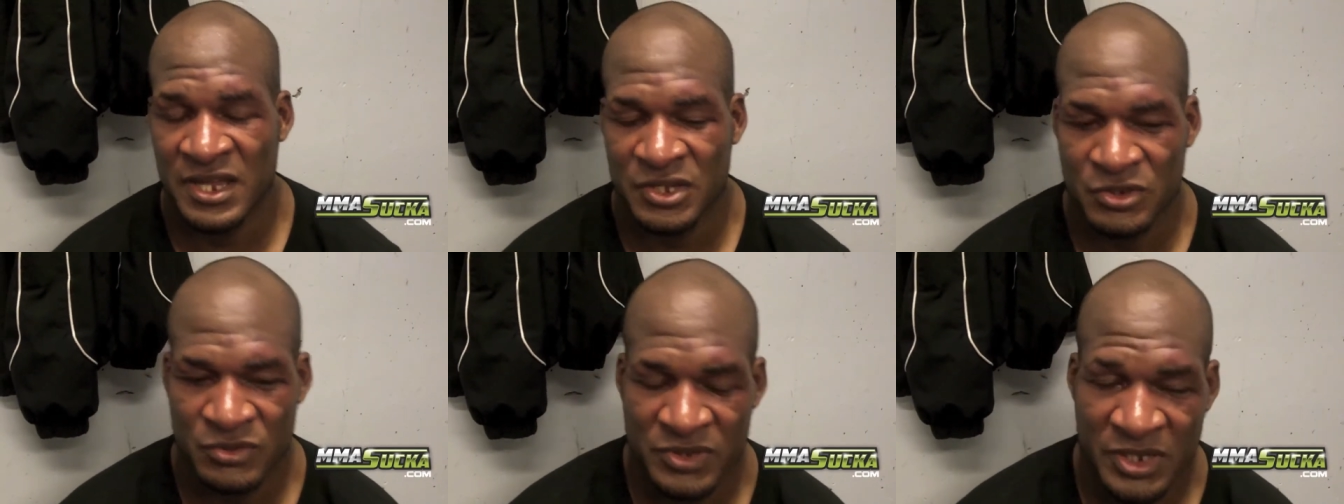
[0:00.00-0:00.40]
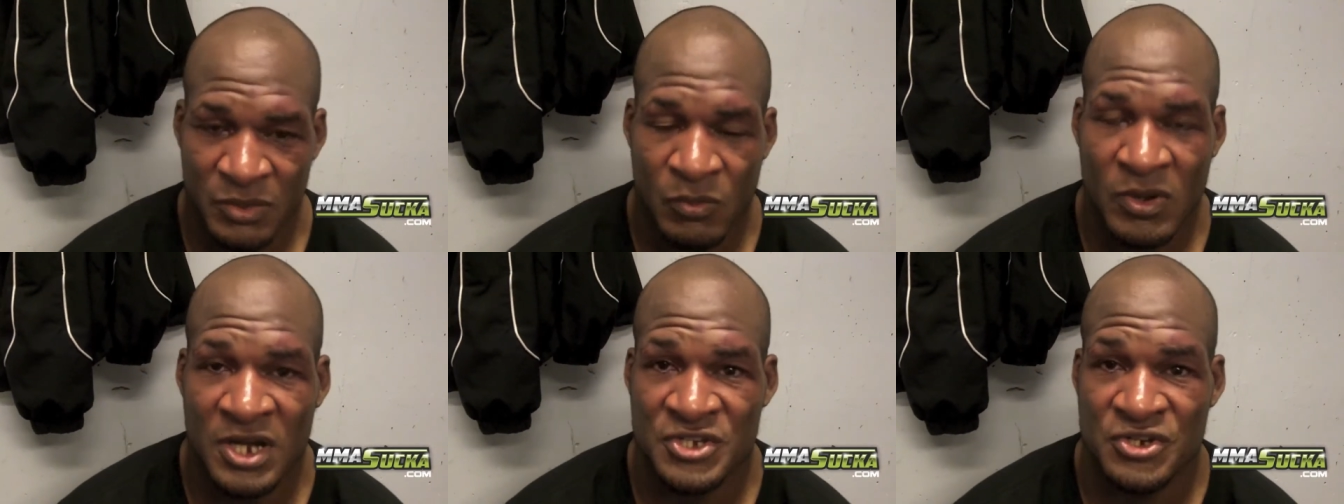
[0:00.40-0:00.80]
I knew
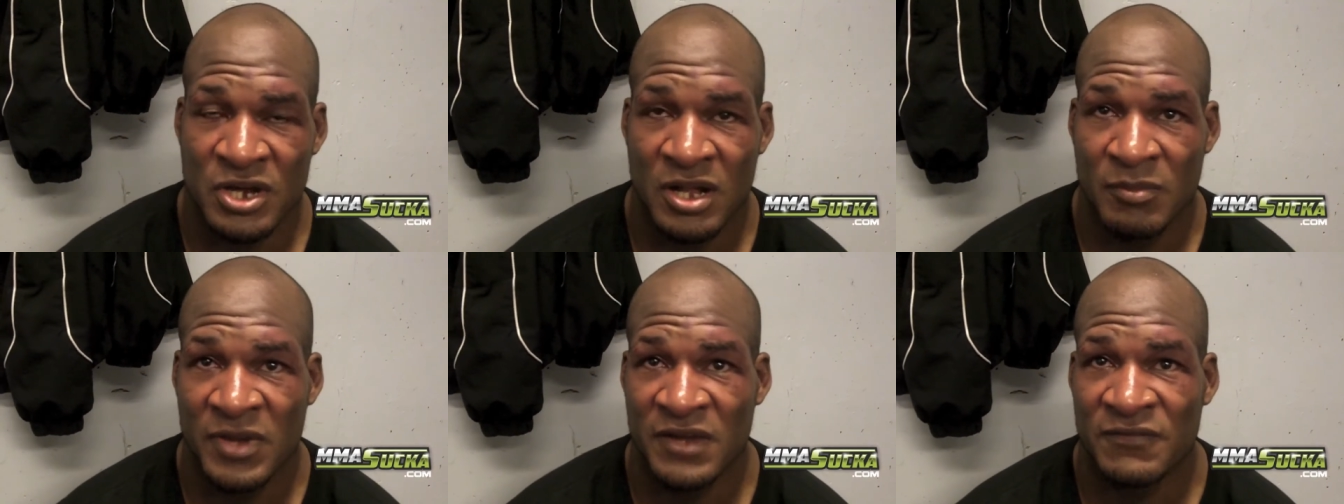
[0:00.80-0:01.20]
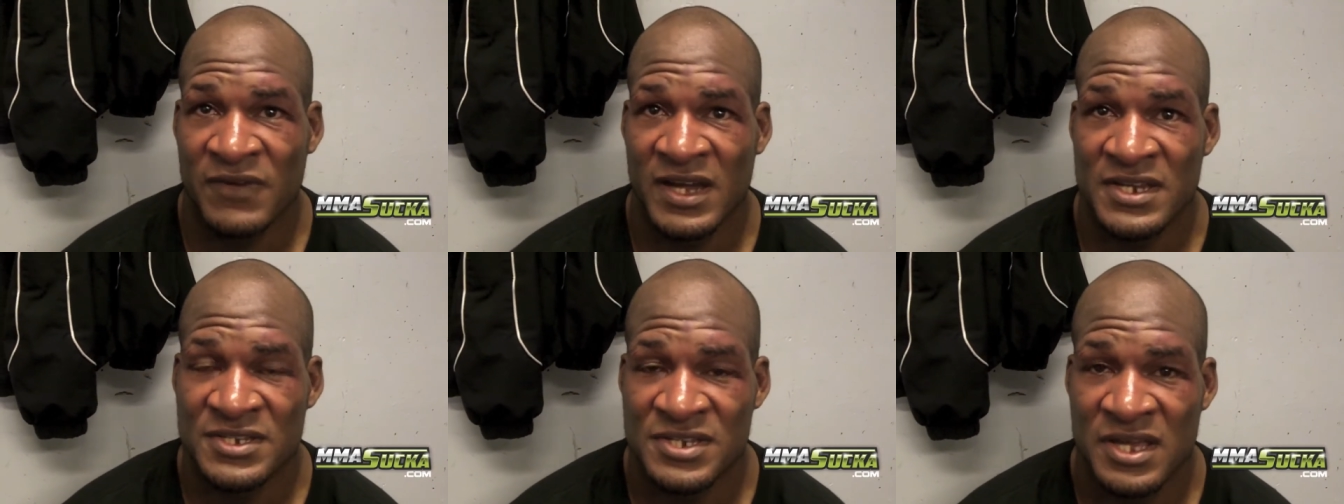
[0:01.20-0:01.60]
they watch all my
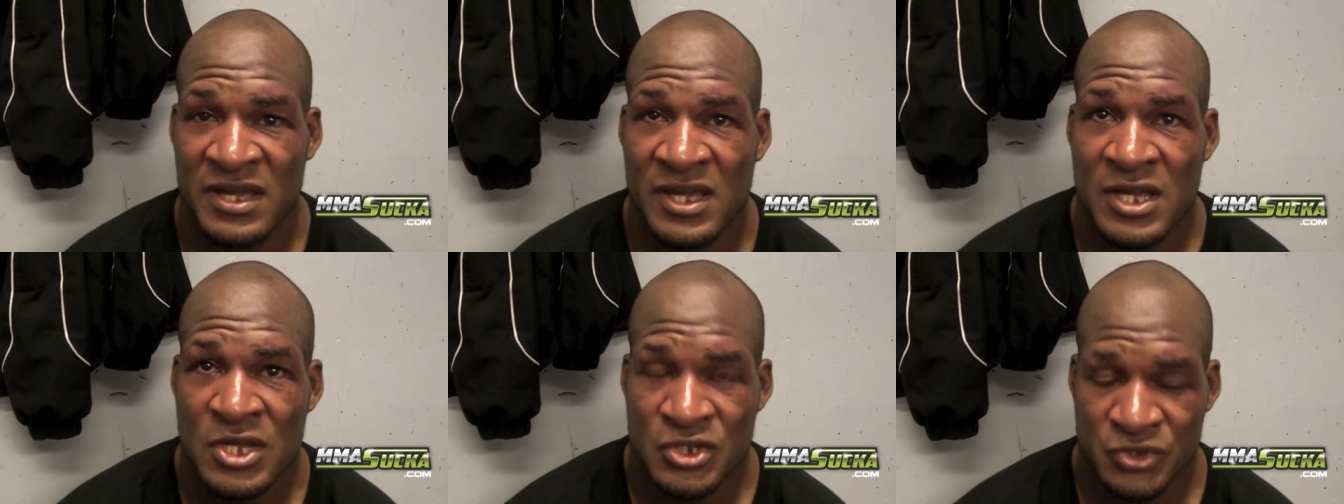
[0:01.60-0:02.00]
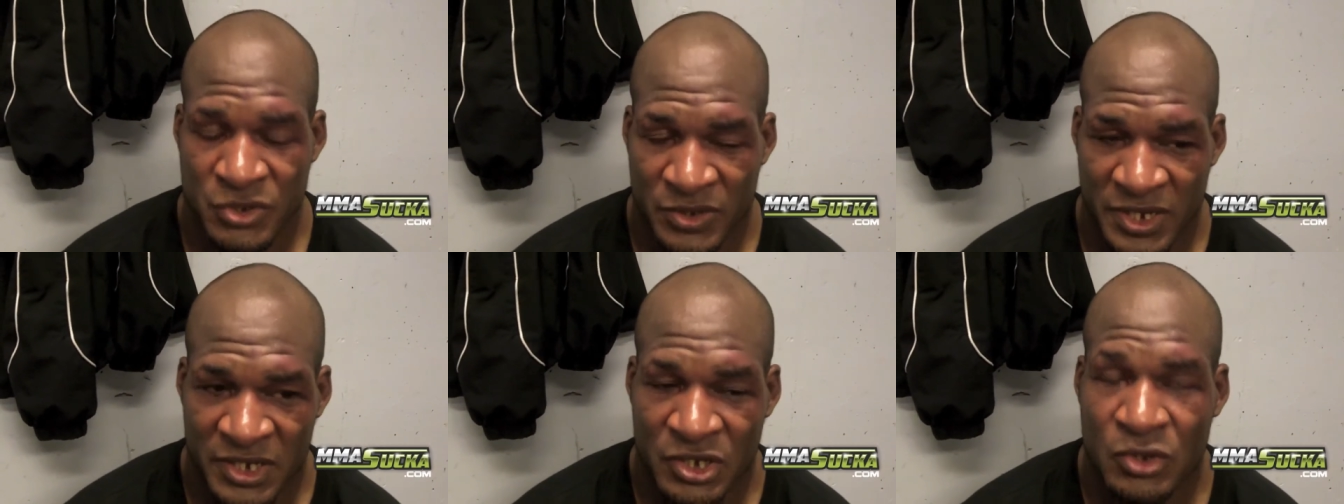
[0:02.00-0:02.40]
fights,
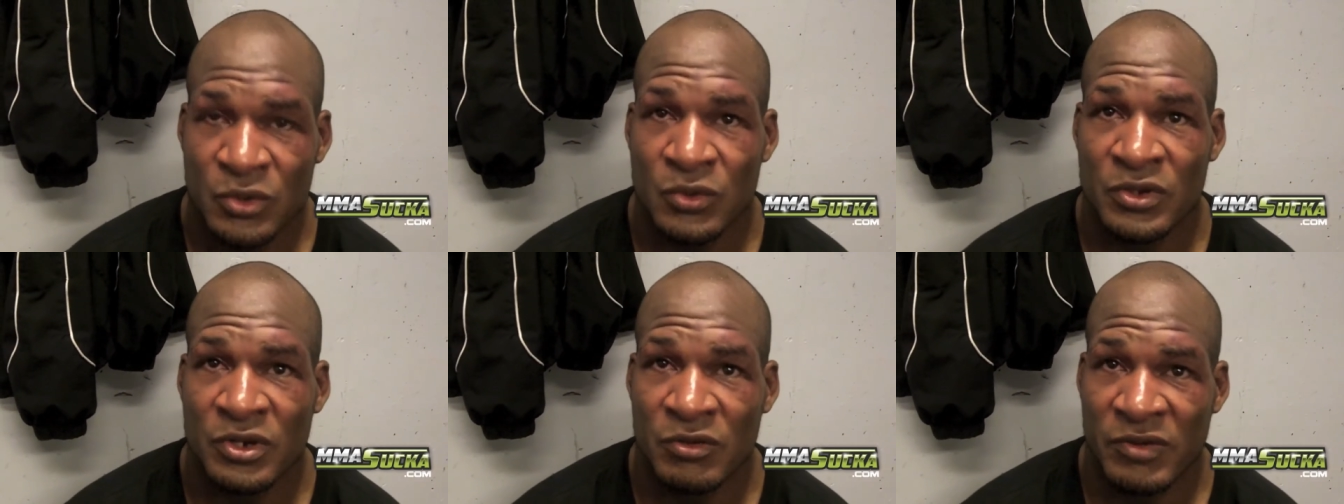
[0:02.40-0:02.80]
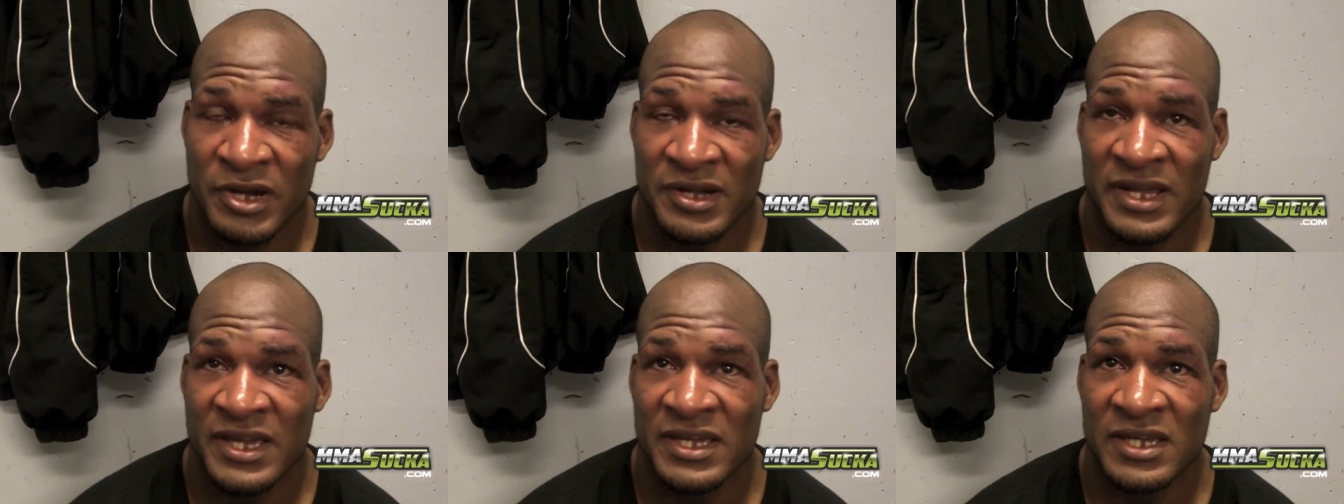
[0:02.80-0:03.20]
so they knew the
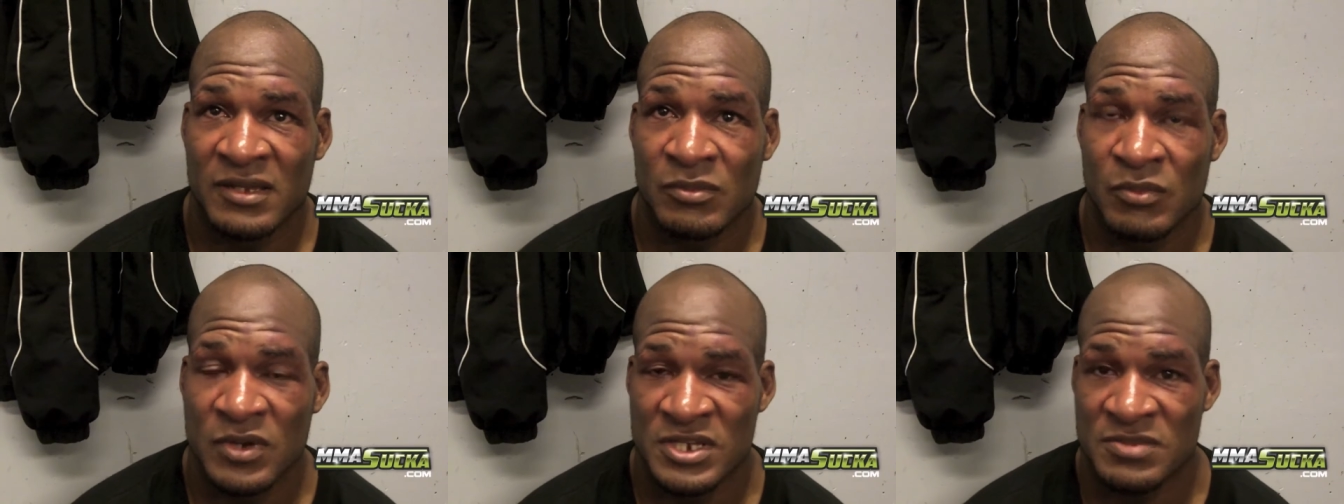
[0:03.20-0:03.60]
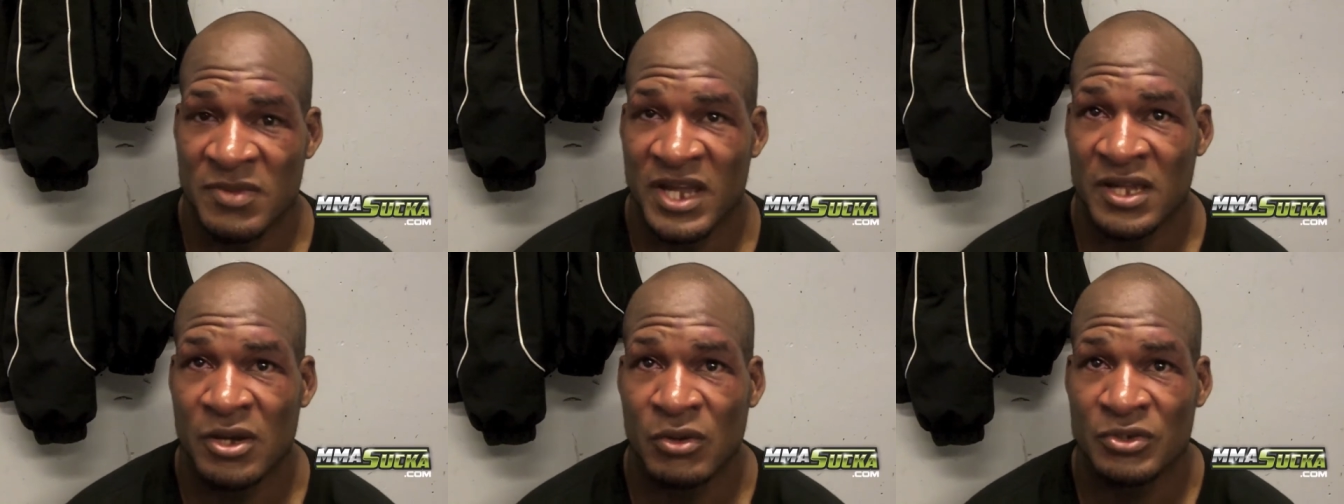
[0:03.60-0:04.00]
rear naked
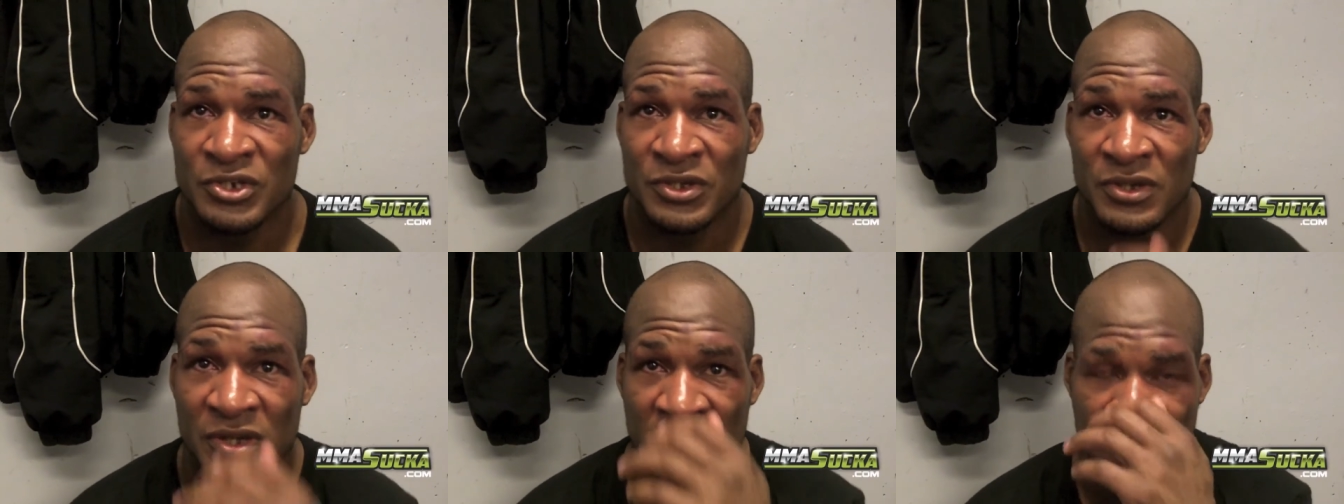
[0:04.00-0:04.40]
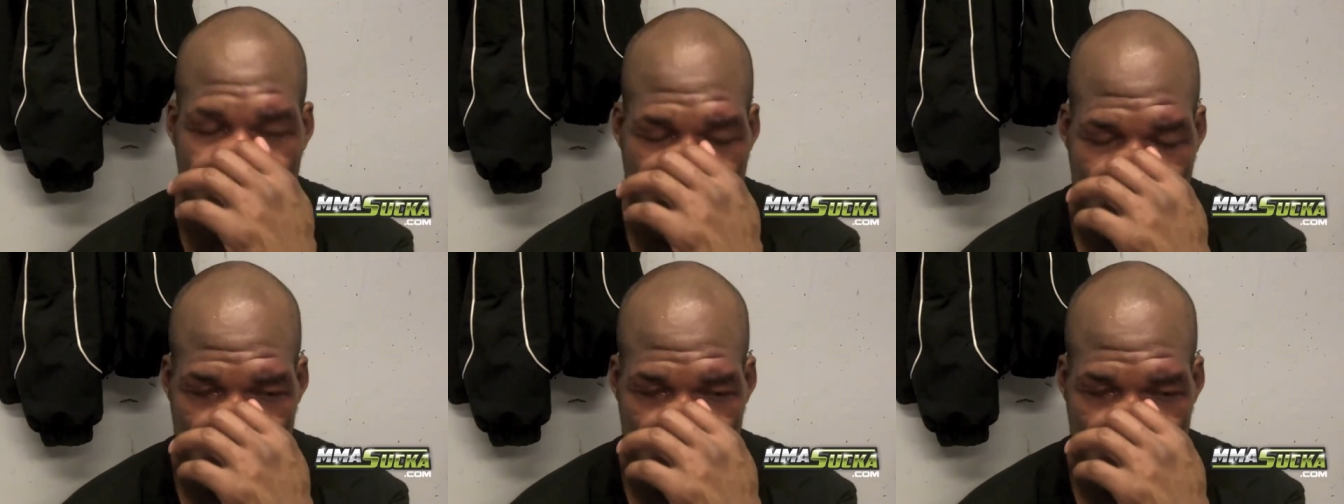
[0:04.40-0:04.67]
was my go-to.